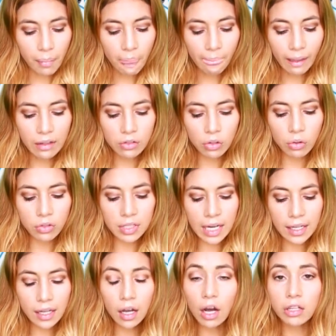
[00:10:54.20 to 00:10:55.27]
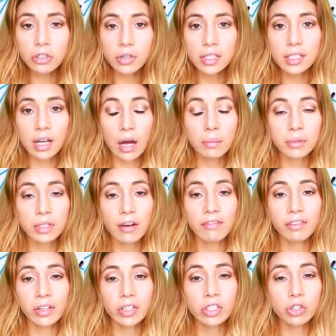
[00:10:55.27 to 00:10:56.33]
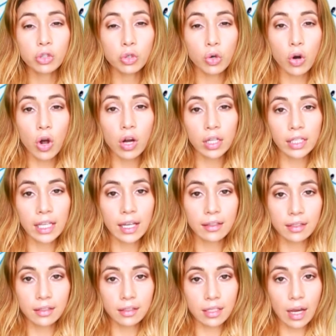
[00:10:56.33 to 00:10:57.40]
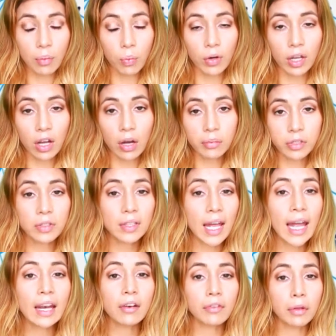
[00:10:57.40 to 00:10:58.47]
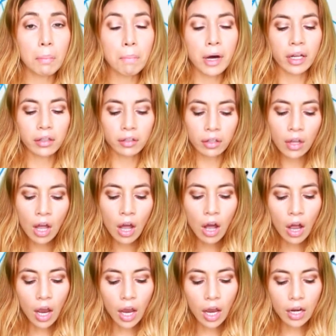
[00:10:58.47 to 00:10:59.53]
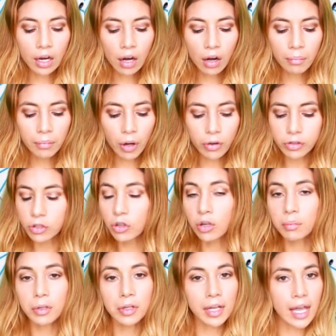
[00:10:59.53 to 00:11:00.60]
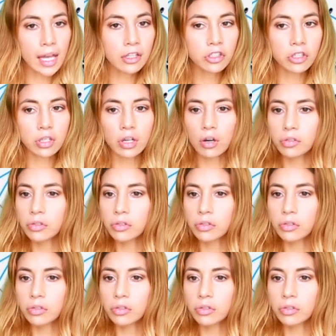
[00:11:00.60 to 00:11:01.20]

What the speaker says: So signing contracts comes up very strongly at this time when it comes to the end of the month. And also communication, also